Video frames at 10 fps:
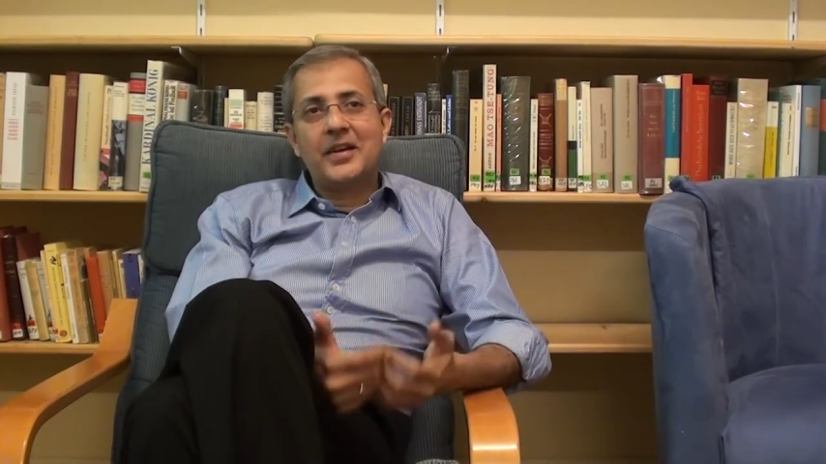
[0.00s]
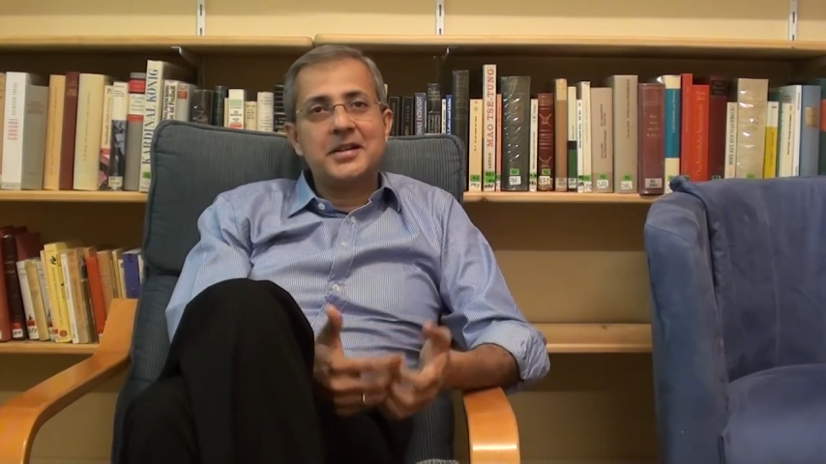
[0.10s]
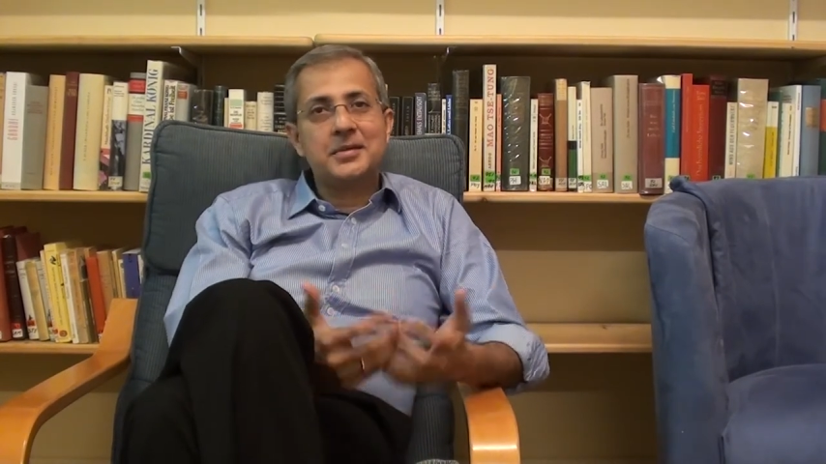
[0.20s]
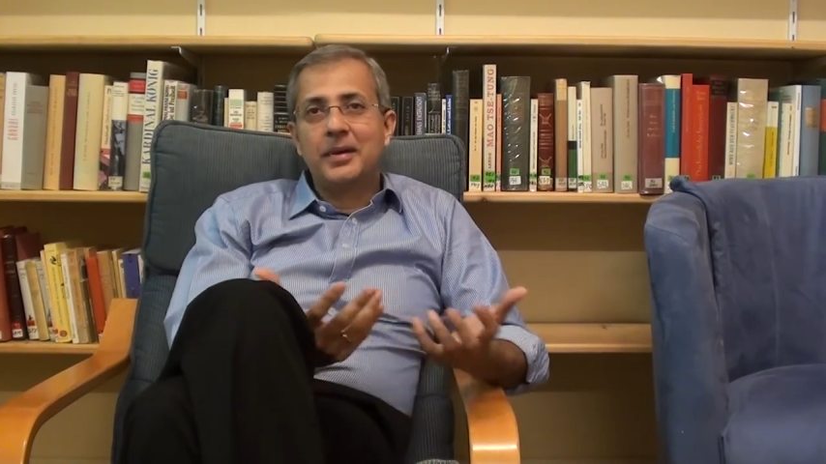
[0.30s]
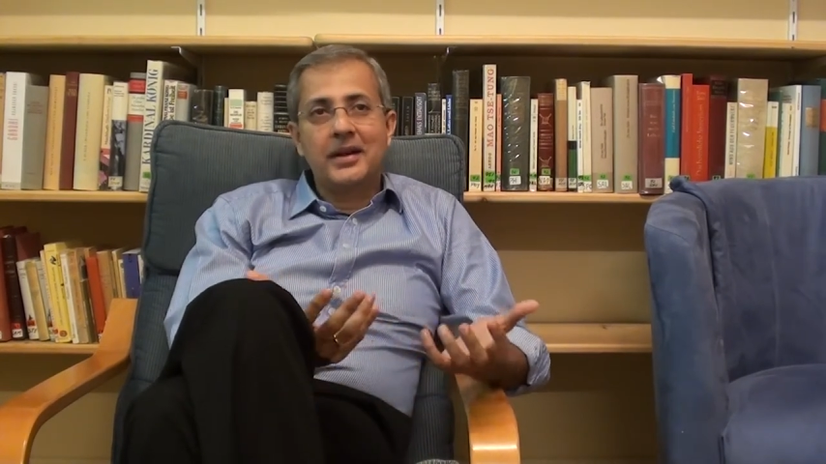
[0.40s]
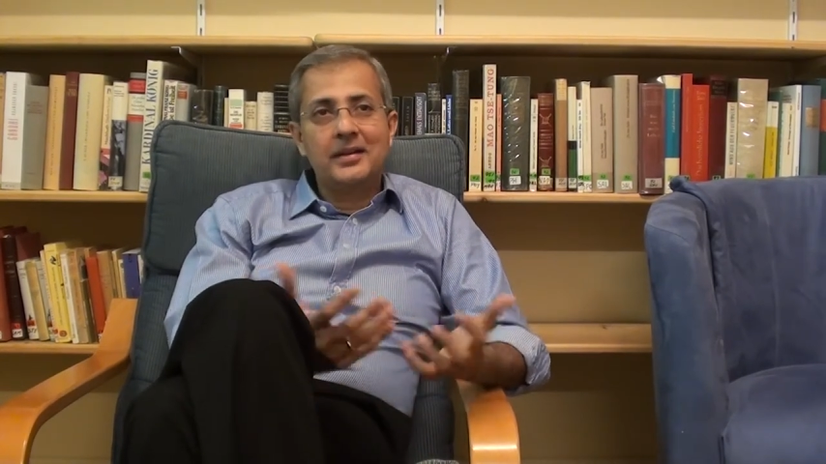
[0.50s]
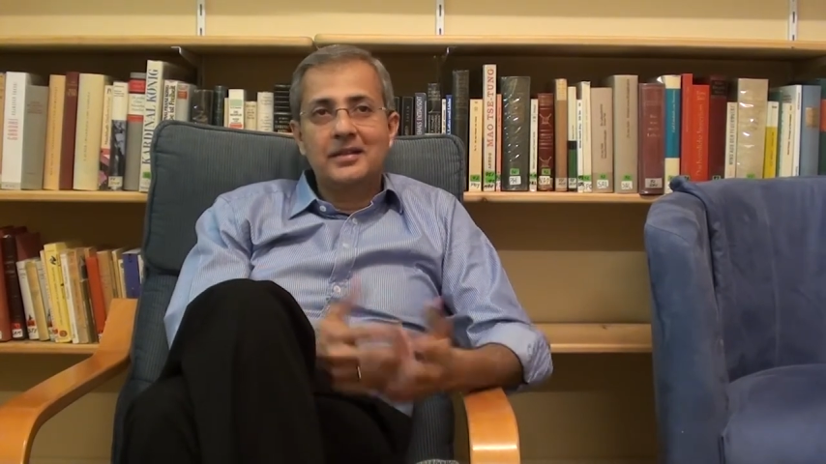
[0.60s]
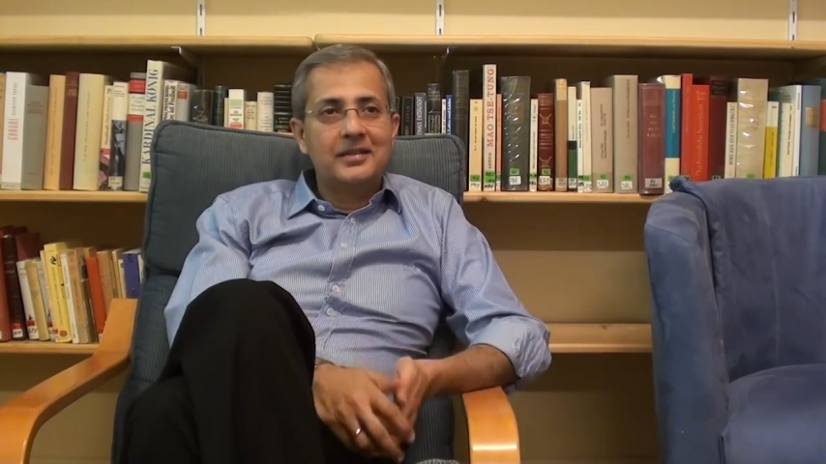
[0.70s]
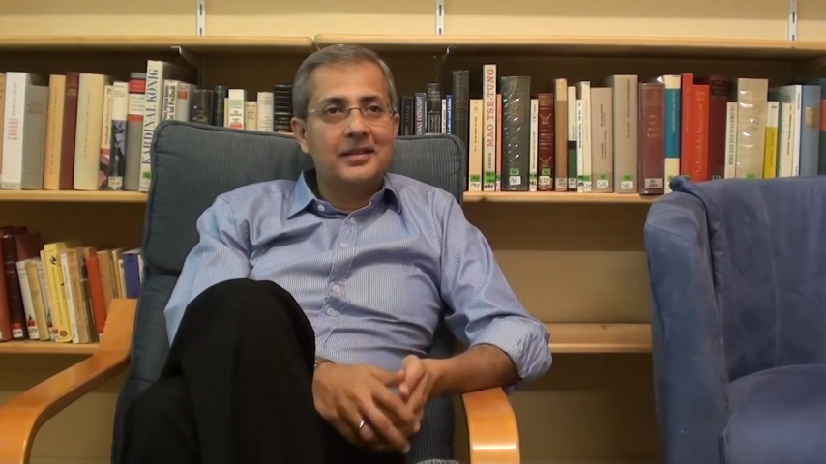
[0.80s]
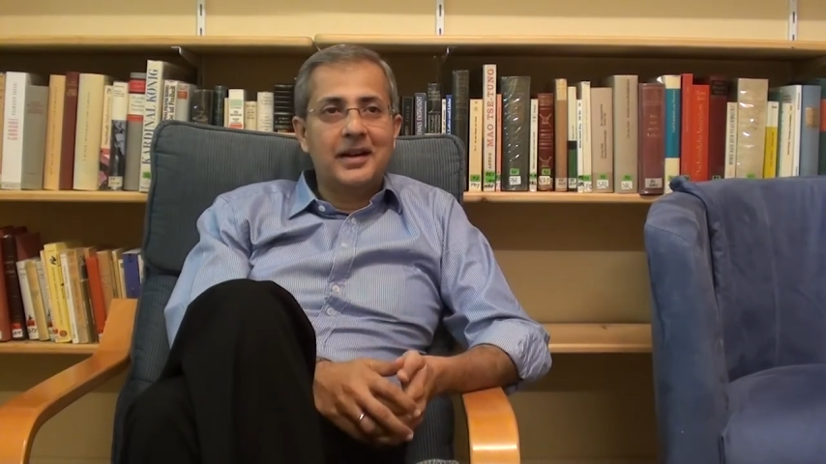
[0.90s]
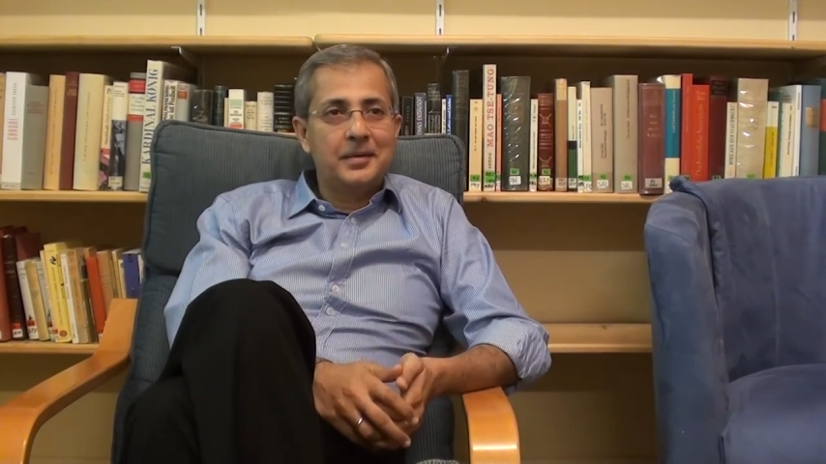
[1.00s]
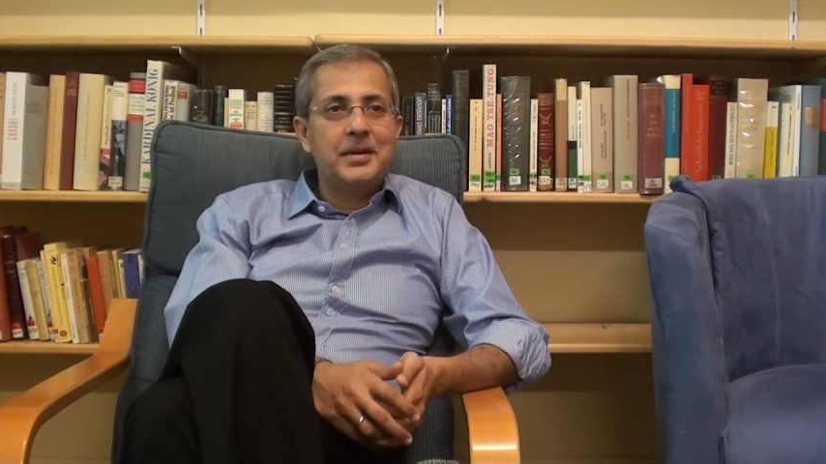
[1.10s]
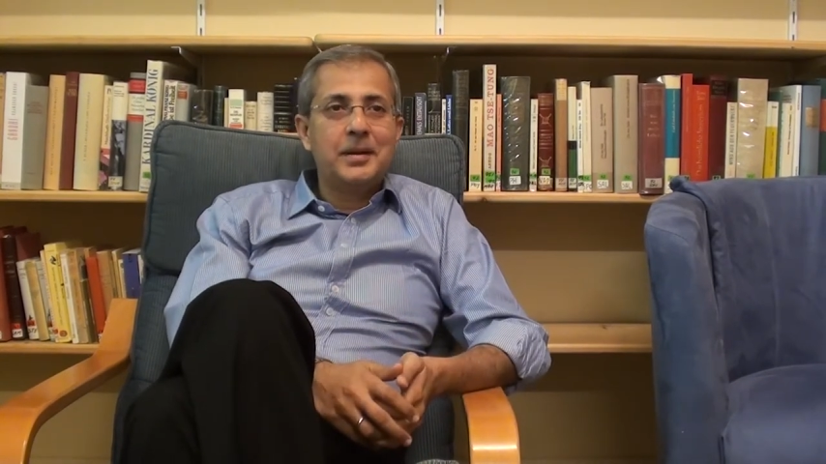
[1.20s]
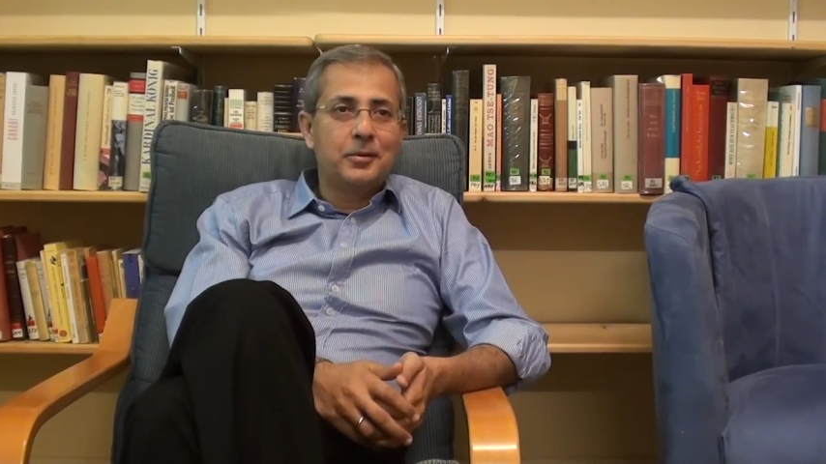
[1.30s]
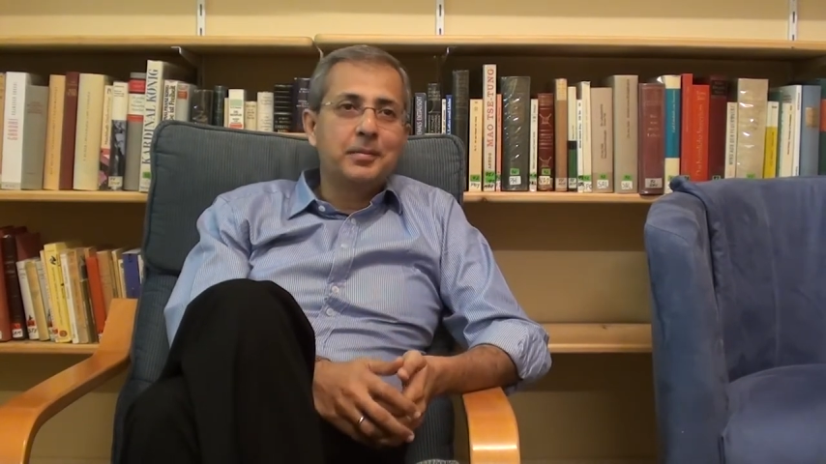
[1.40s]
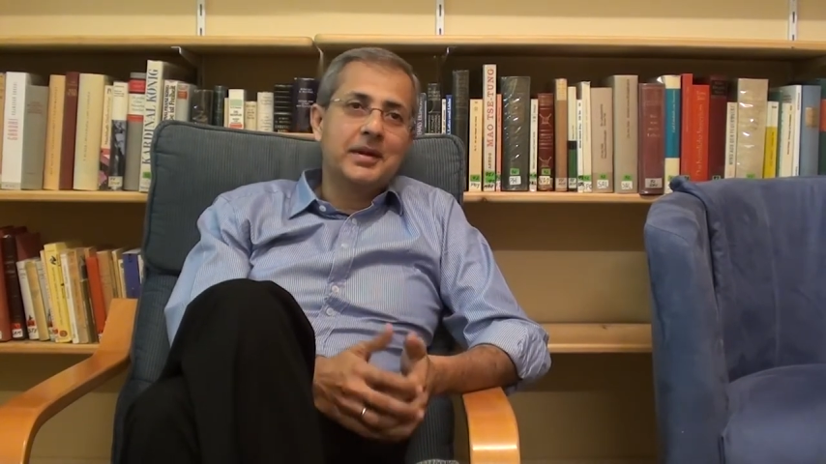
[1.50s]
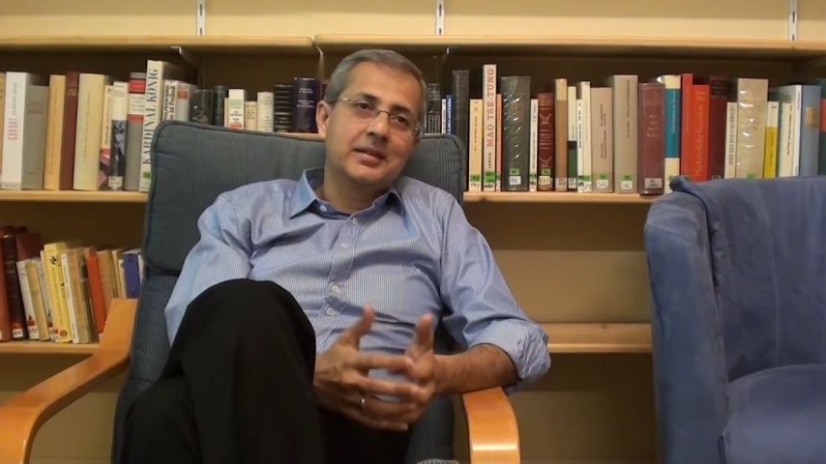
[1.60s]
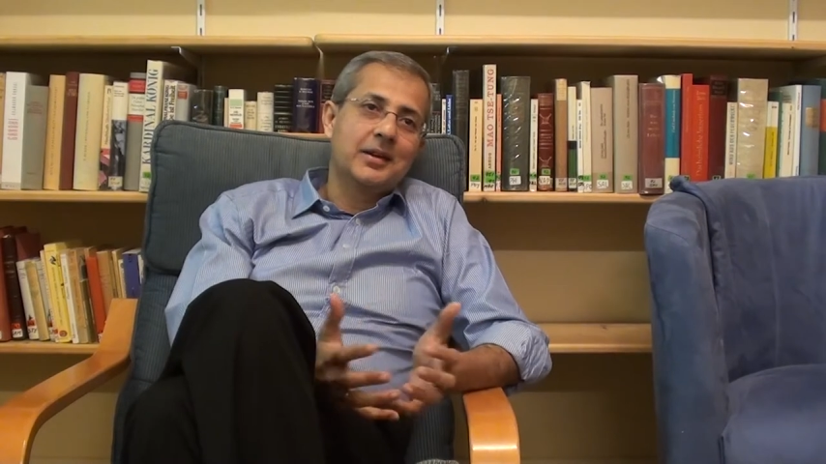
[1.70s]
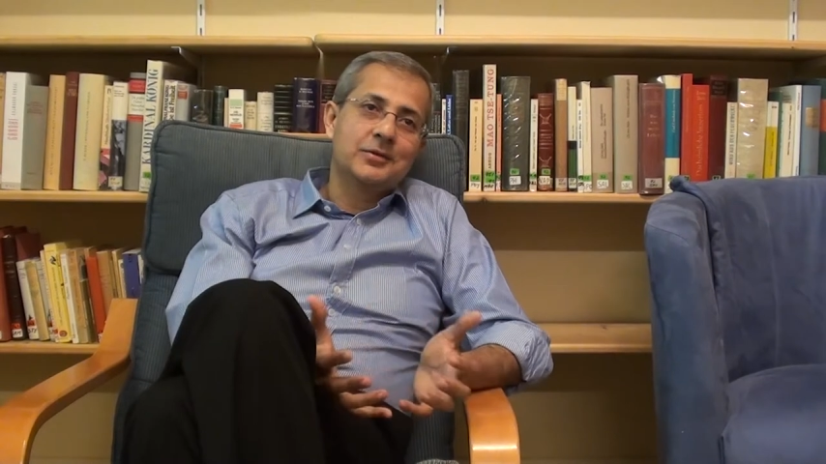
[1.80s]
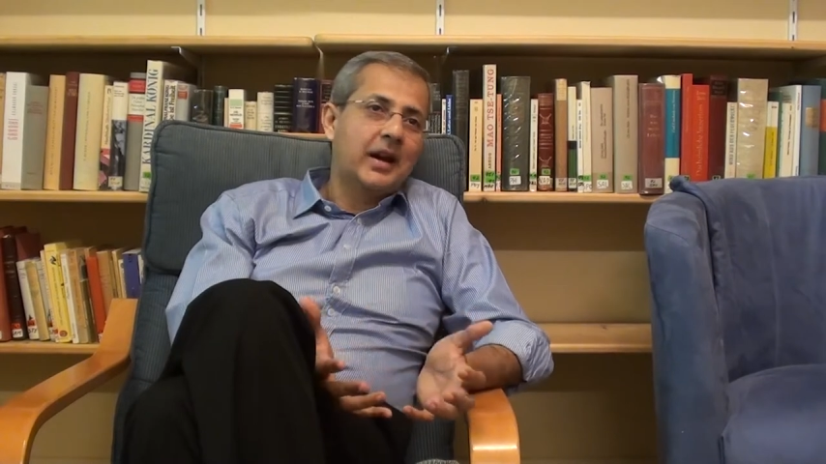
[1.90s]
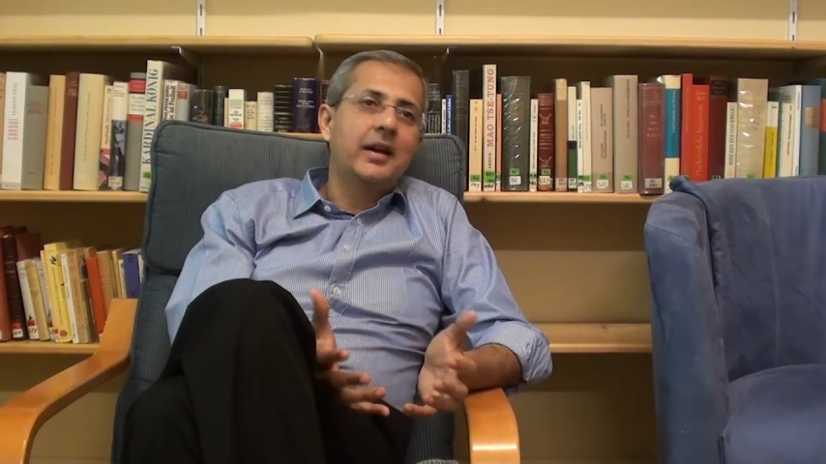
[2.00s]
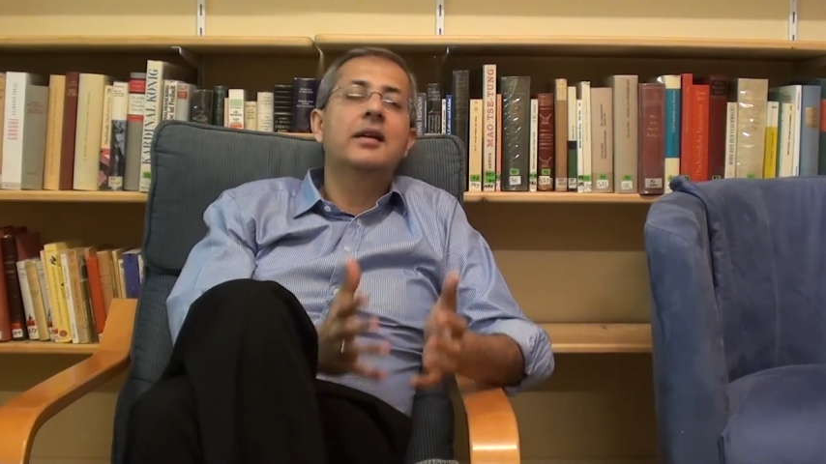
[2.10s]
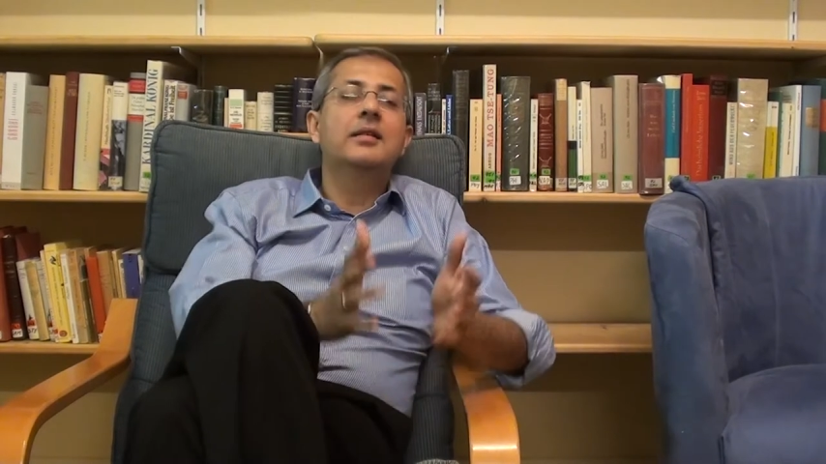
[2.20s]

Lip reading: I smile, I'd be able to make 1,000.